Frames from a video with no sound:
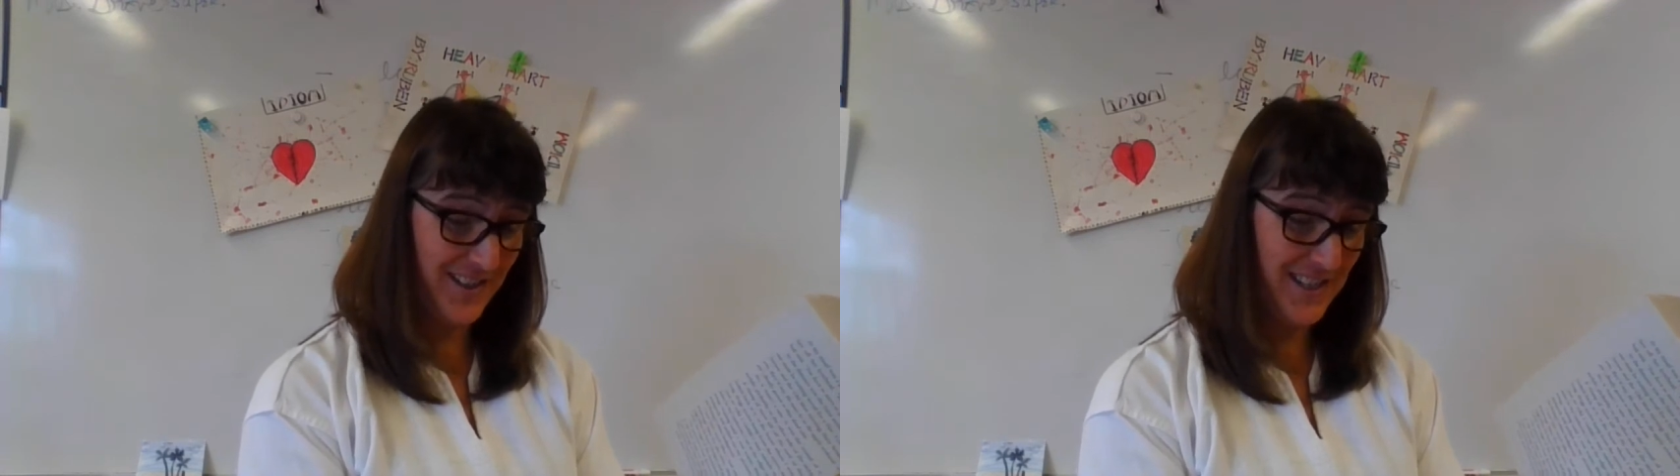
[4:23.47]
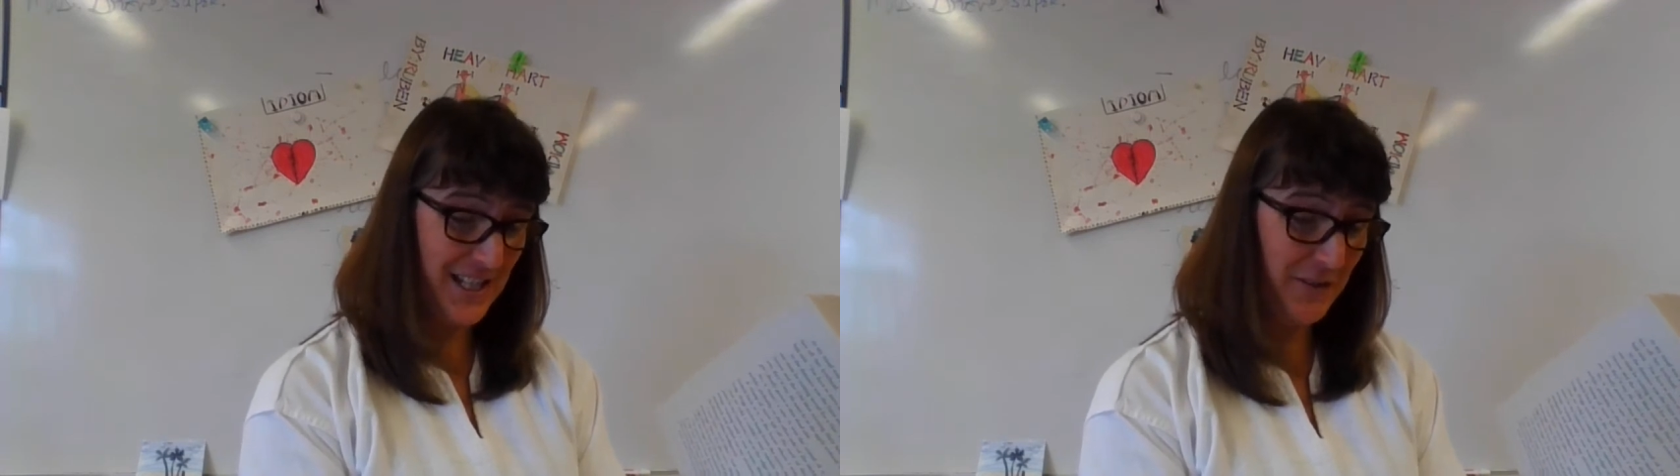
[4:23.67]

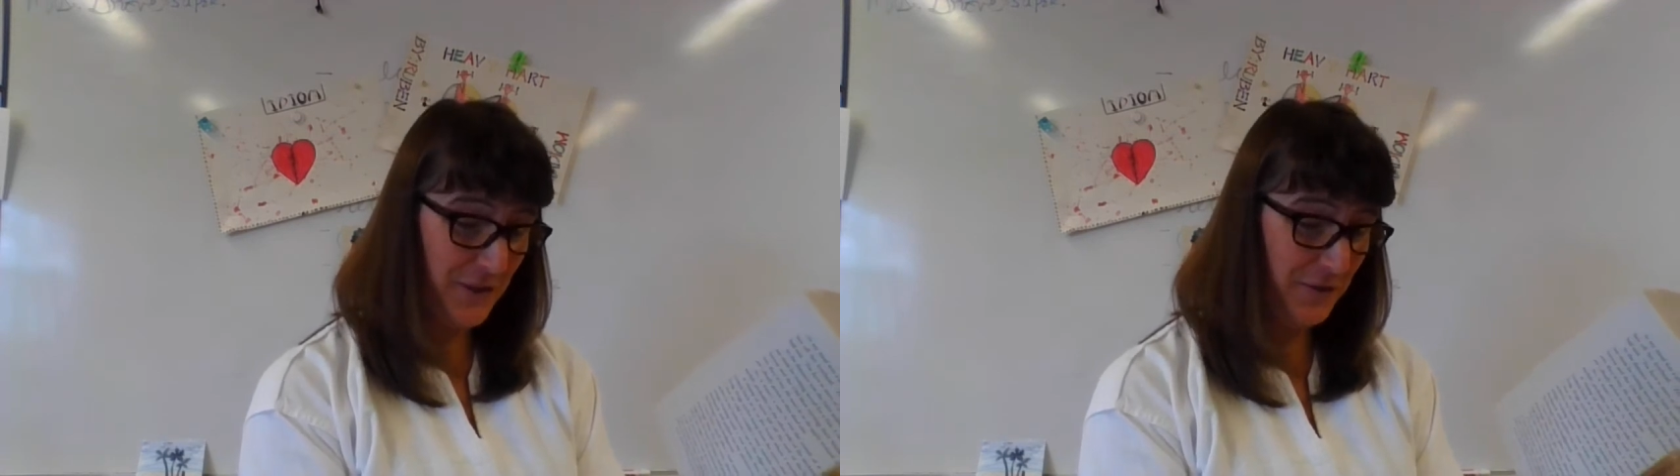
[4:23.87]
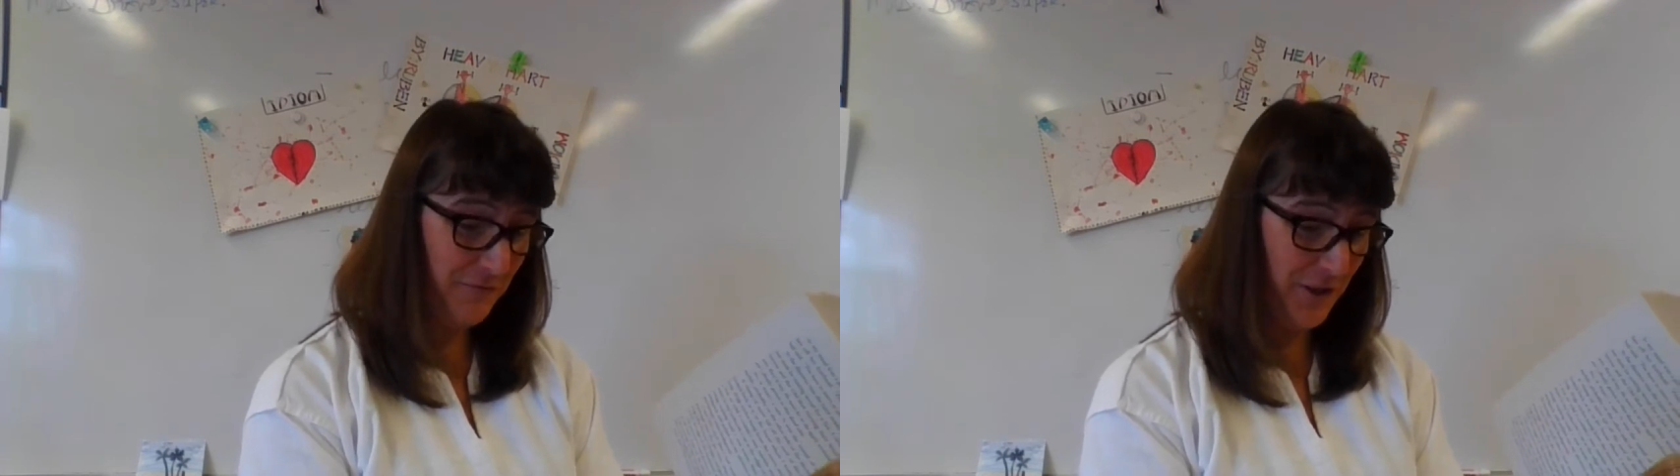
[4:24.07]

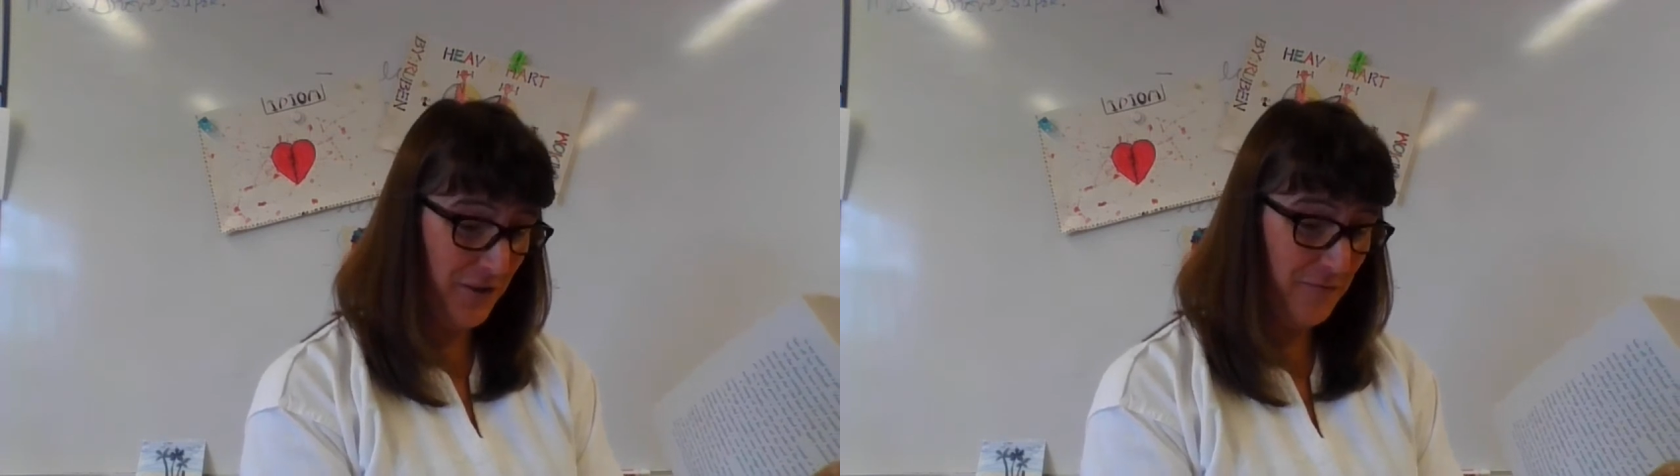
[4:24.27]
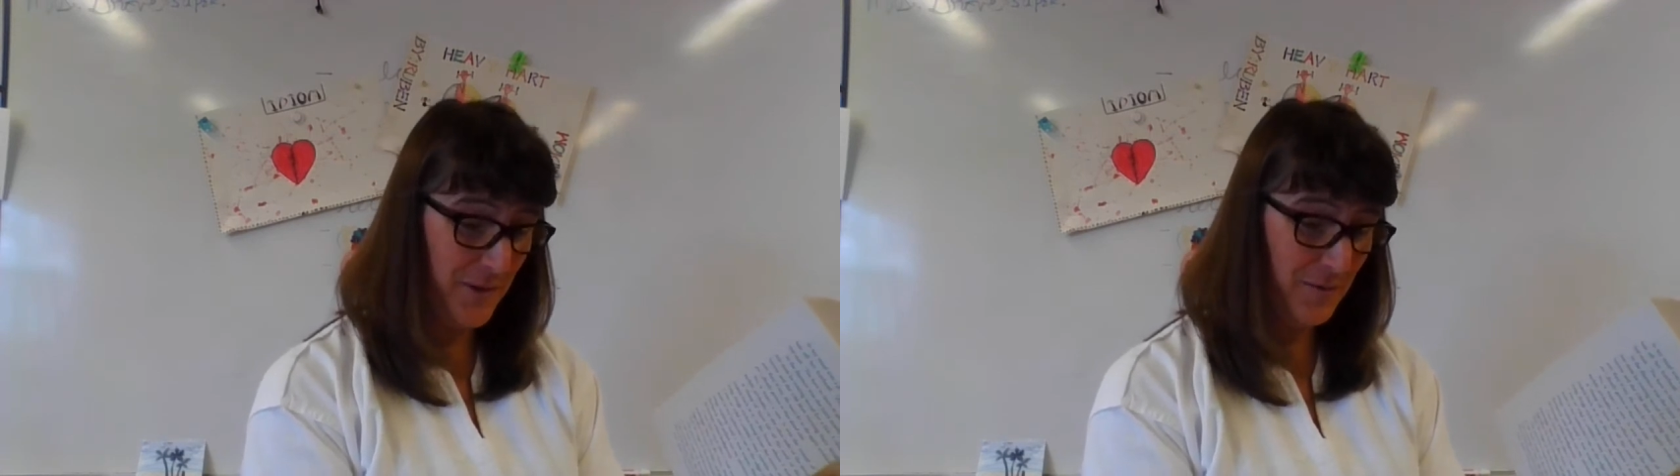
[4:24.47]
Stephen in front
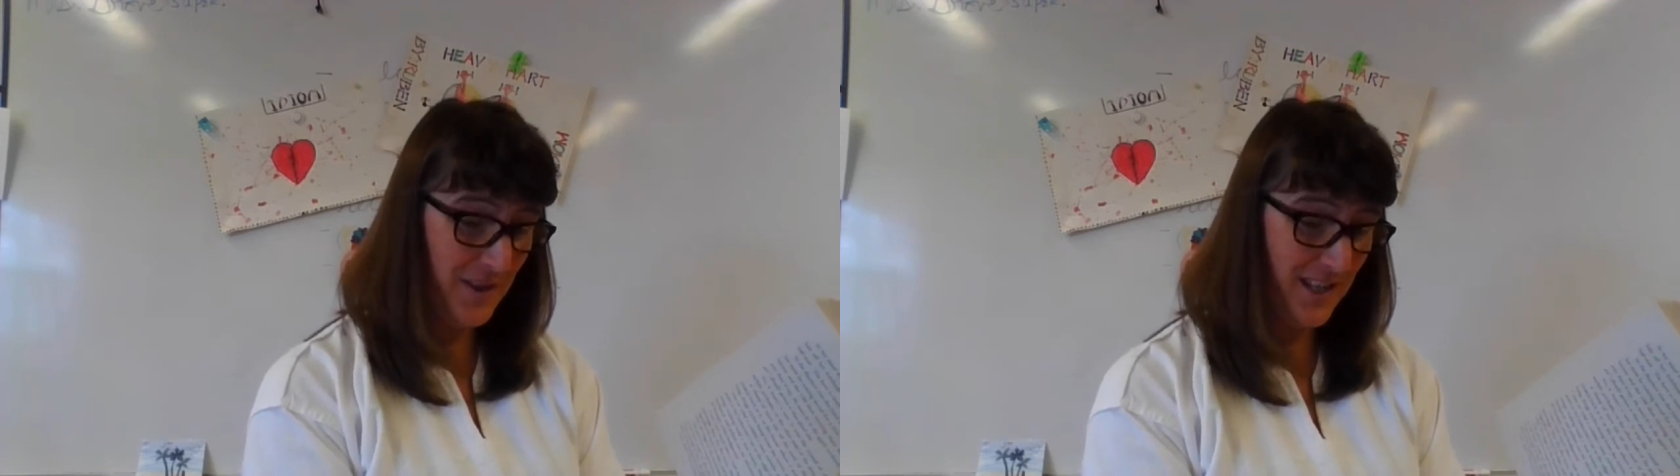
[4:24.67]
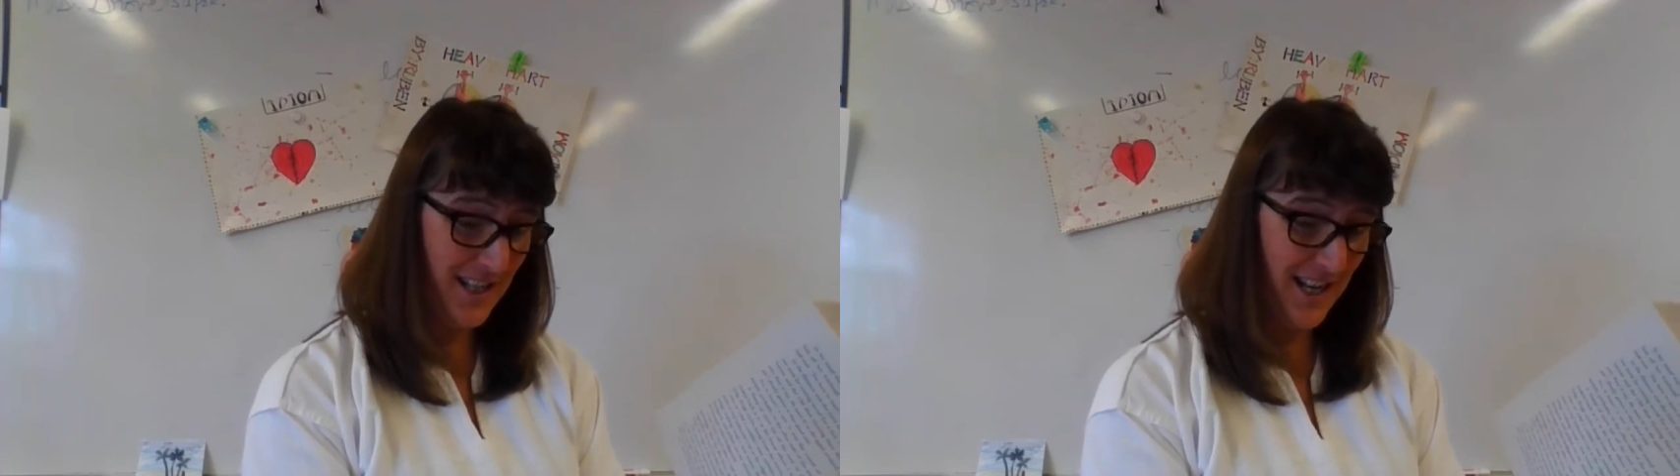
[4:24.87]
of me
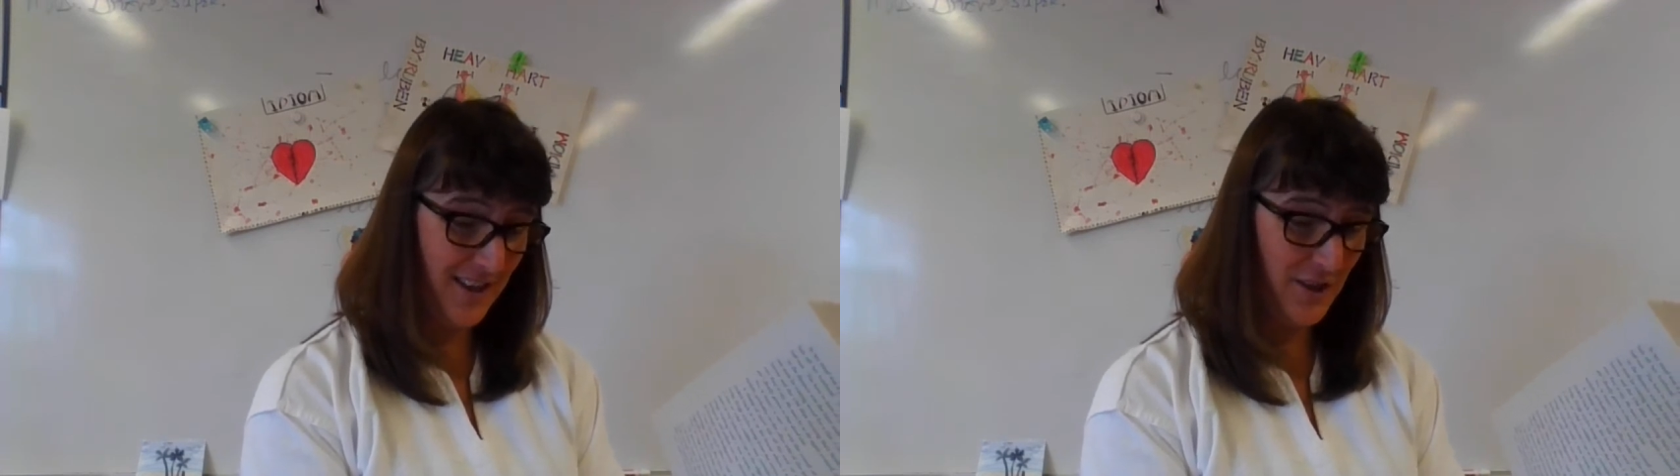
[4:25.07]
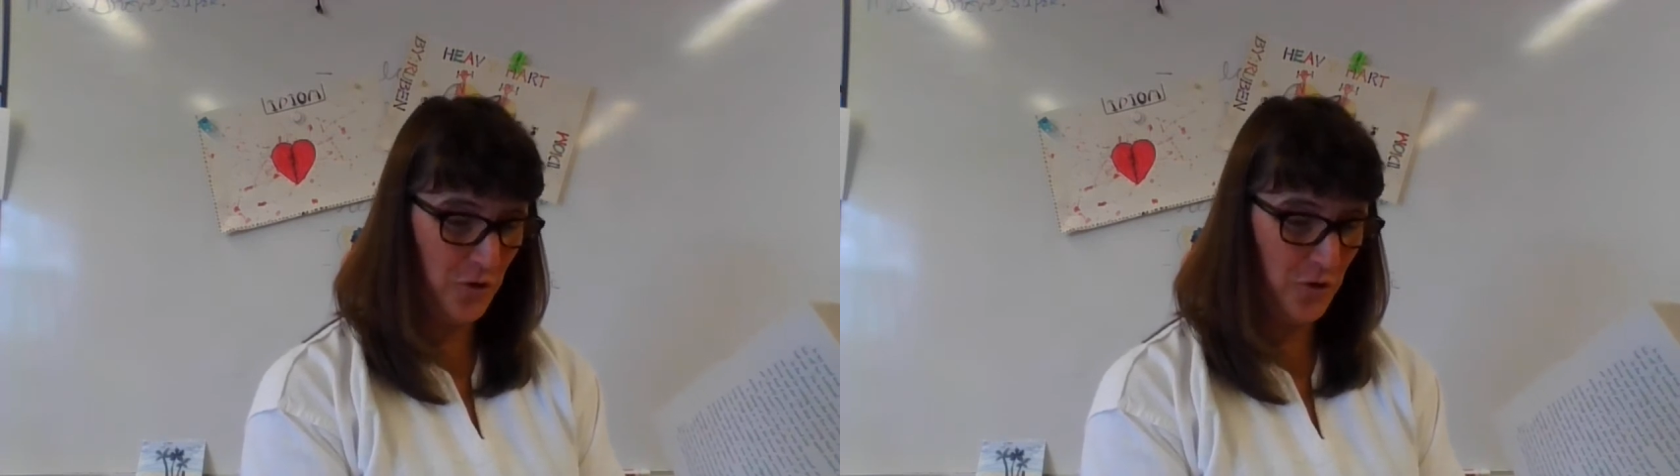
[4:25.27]
with the net,